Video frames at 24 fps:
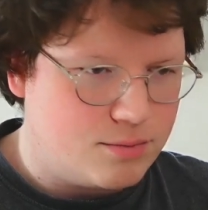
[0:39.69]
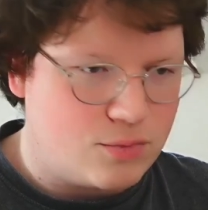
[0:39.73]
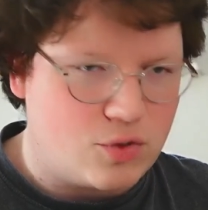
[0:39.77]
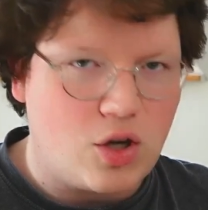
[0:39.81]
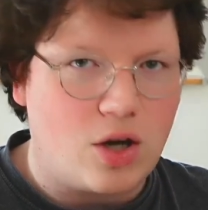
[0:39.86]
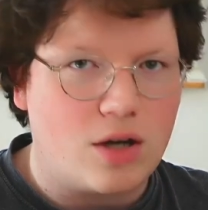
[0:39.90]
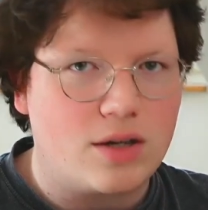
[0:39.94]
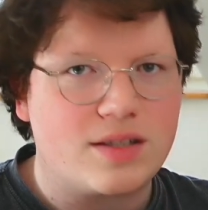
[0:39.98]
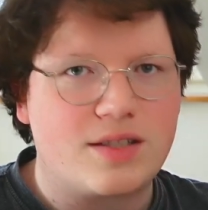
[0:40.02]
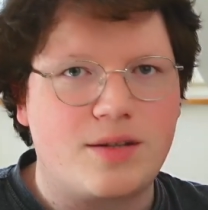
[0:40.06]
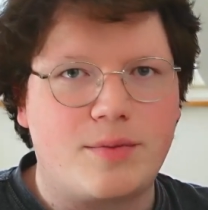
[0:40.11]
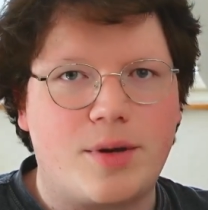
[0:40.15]

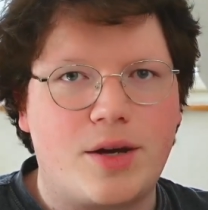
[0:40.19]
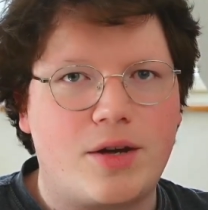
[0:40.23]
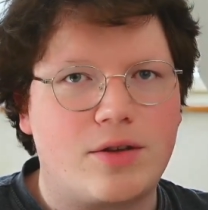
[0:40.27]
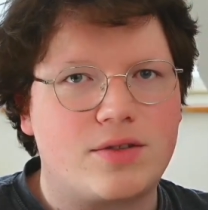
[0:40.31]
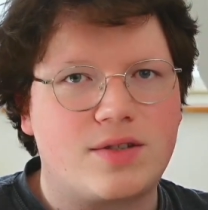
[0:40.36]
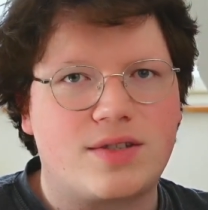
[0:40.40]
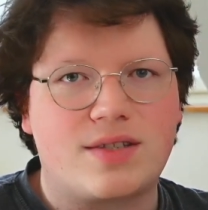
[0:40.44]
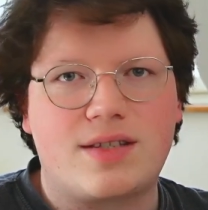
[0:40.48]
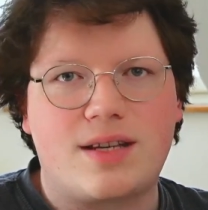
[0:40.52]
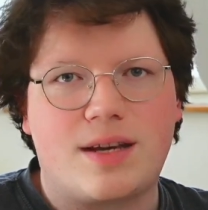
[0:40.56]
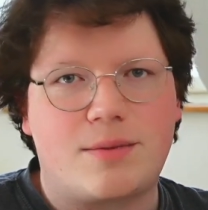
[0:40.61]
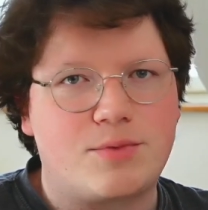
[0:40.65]
talks
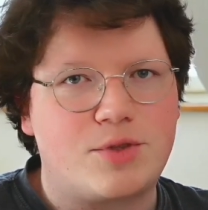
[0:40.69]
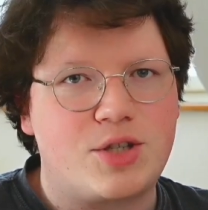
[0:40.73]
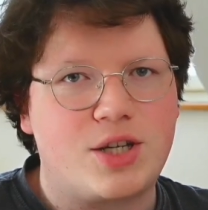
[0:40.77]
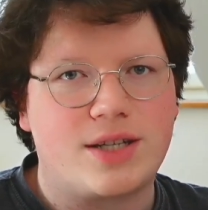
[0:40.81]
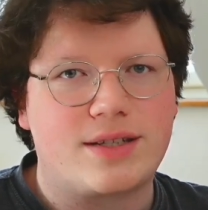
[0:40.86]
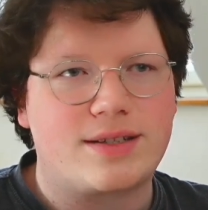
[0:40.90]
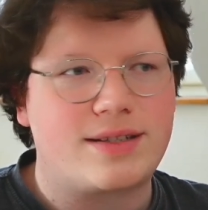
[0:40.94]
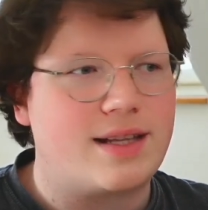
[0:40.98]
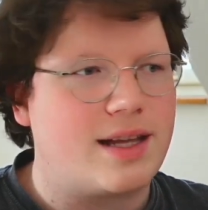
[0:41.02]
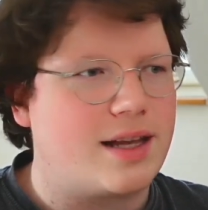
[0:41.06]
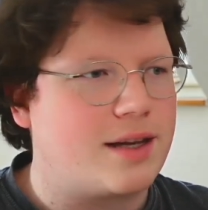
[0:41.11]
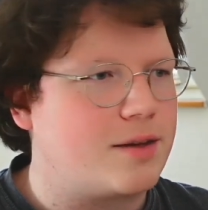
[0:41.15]
about
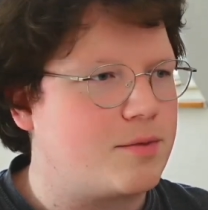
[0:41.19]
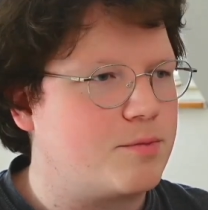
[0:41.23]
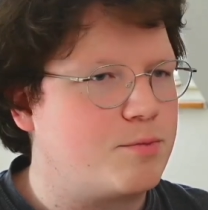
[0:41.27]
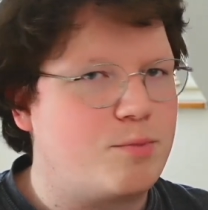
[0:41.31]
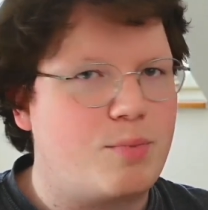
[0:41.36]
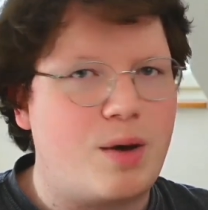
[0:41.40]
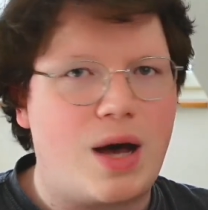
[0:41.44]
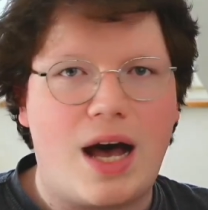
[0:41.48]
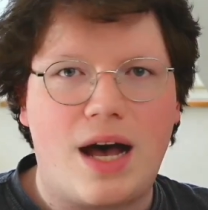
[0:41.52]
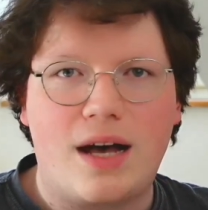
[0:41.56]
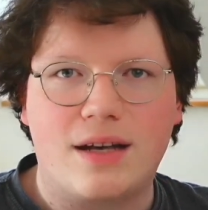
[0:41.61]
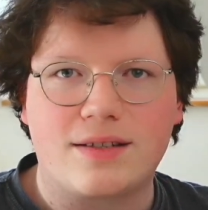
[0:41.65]
subjects like
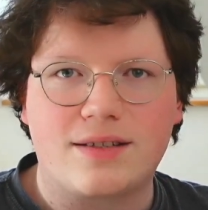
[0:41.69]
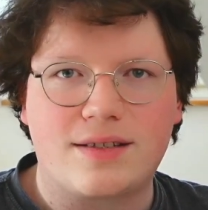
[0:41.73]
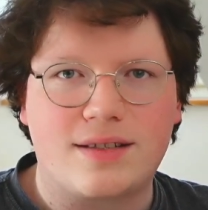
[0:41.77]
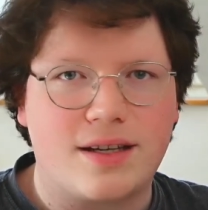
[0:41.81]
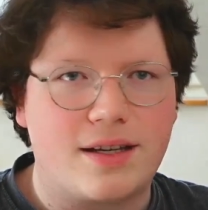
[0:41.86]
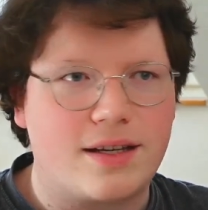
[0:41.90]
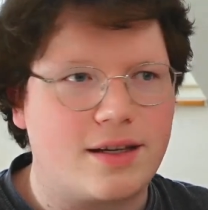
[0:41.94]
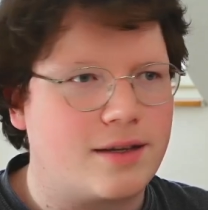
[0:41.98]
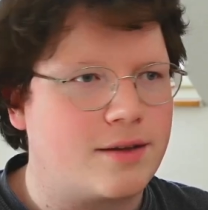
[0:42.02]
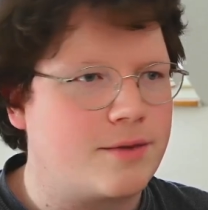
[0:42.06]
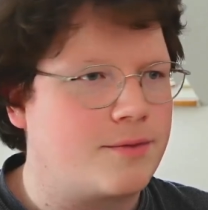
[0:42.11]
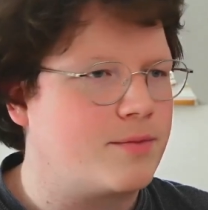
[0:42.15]

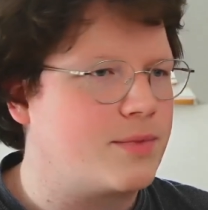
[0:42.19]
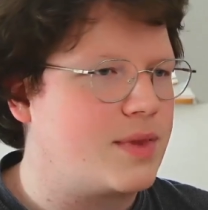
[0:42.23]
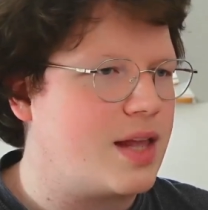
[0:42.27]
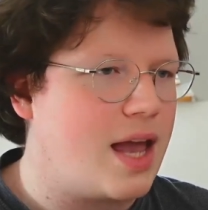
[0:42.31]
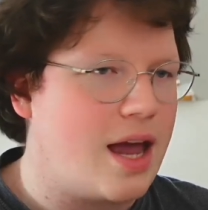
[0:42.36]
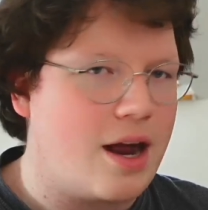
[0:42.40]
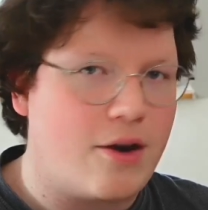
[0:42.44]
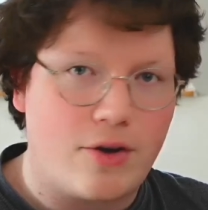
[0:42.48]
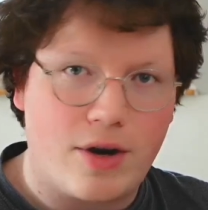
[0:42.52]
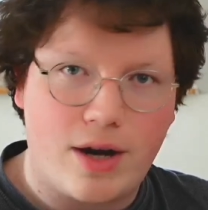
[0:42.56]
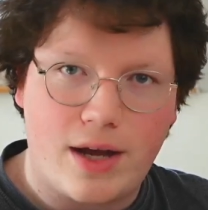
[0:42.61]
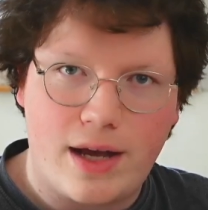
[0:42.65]
parsing,
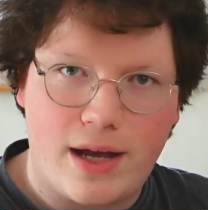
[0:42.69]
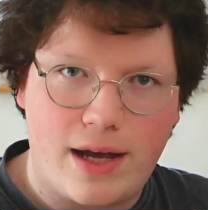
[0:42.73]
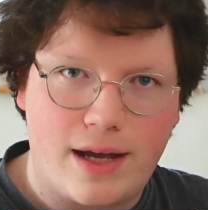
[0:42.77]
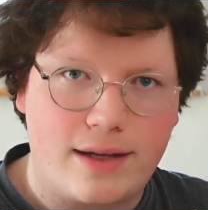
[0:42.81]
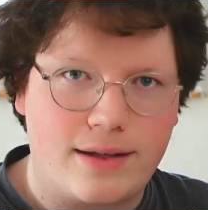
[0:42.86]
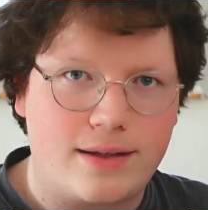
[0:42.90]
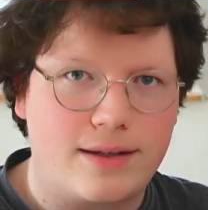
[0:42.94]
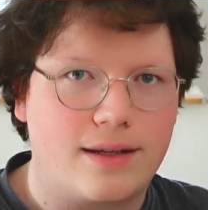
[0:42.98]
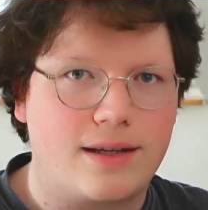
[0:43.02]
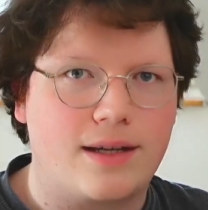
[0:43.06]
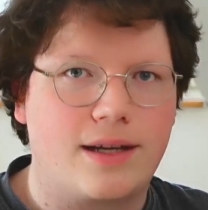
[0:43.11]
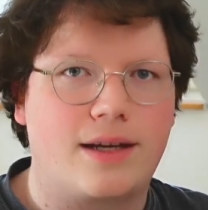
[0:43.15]
error
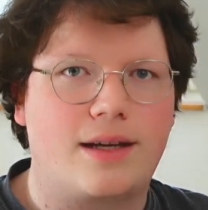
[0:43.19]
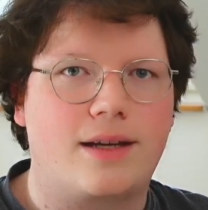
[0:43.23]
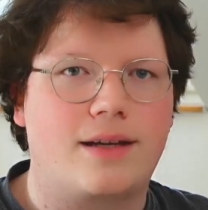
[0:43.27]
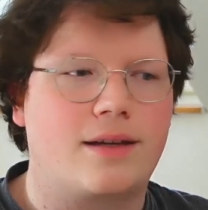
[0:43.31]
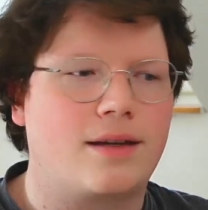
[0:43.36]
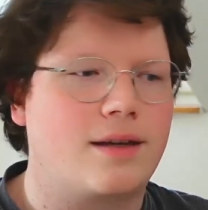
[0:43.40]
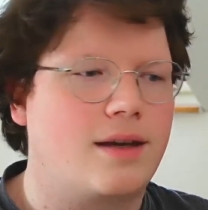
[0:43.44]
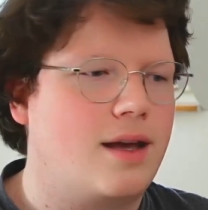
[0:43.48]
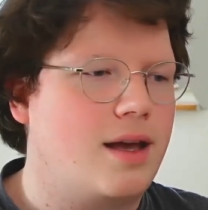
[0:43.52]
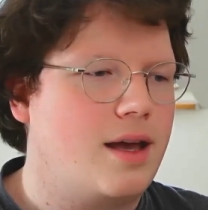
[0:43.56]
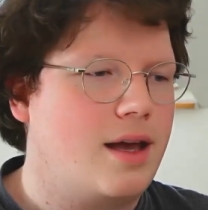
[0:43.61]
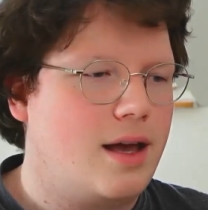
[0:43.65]

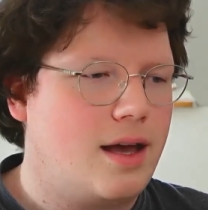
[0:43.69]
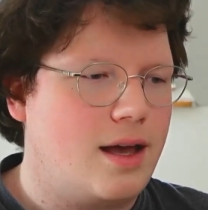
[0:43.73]
handling,